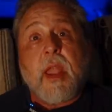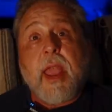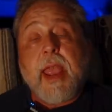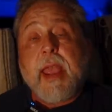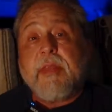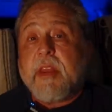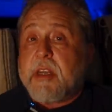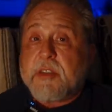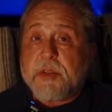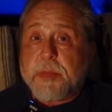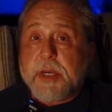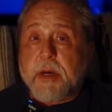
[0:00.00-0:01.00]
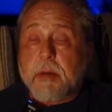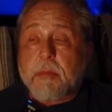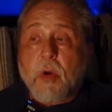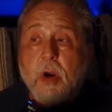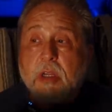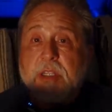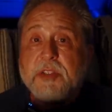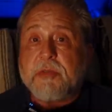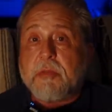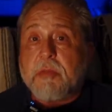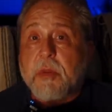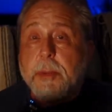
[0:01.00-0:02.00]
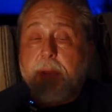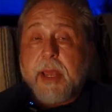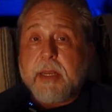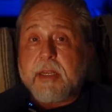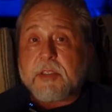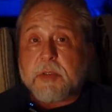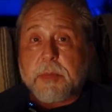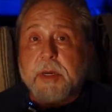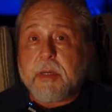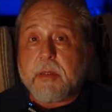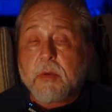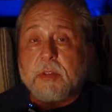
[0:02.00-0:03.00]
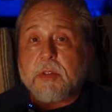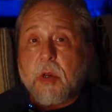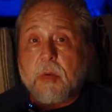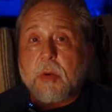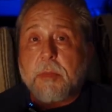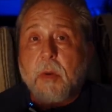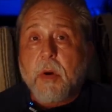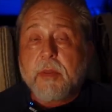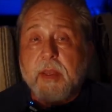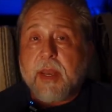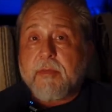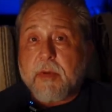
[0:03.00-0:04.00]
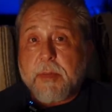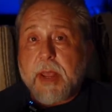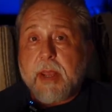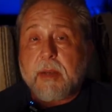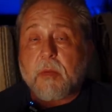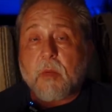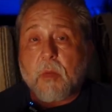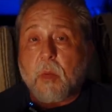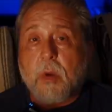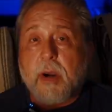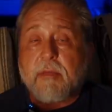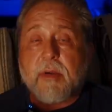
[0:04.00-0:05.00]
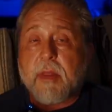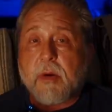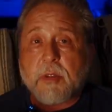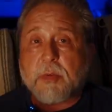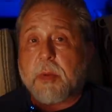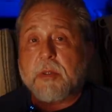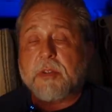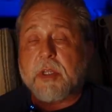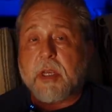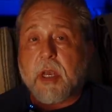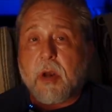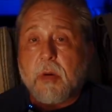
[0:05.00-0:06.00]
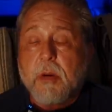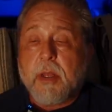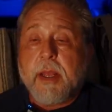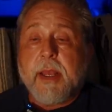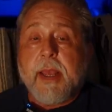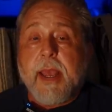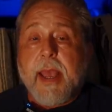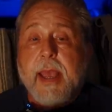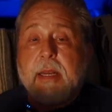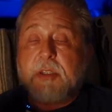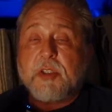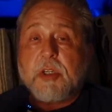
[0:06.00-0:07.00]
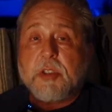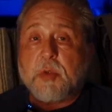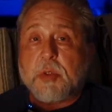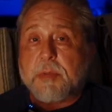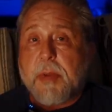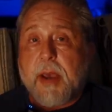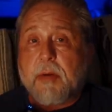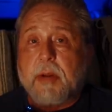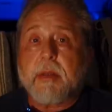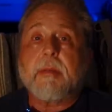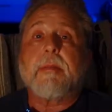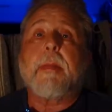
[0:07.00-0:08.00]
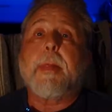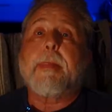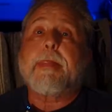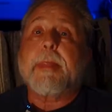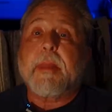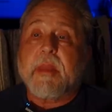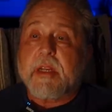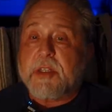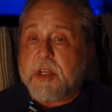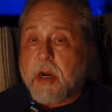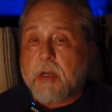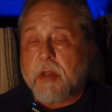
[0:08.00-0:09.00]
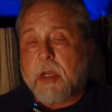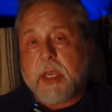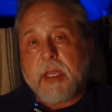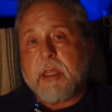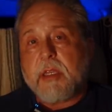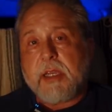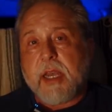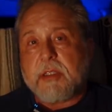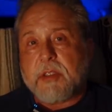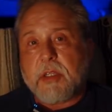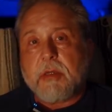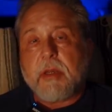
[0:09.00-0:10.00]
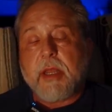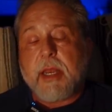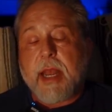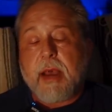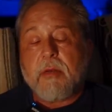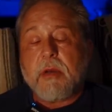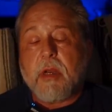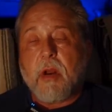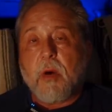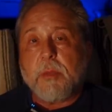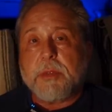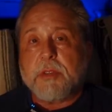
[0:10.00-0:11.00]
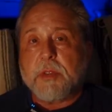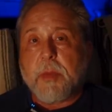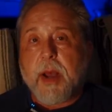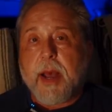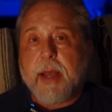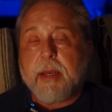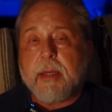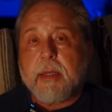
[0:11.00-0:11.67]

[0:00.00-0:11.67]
And they disappeared, or at least the plane disappeared. There was no report. They never made wherever they were supposed to go. And a search was mounted. They started looking in the desert and out in an open spot